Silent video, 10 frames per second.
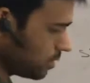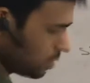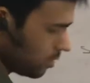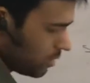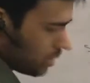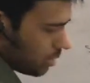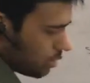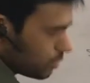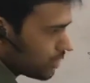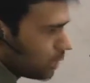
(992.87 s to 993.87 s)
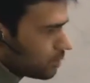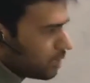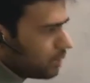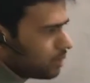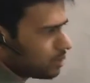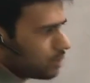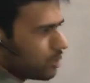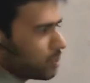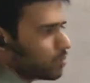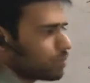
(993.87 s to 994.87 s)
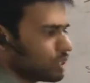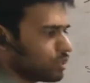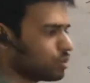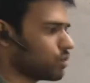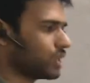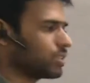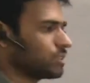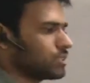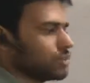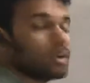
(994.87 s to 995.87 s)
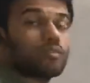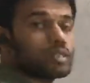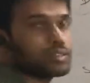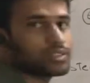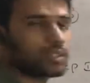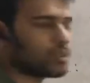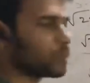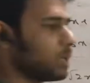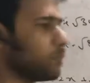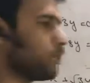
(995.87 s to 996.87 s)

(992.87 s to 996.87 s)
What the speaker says: So everything goes that side. So that becomes 0. So x is 0 and y is 0. Yeah.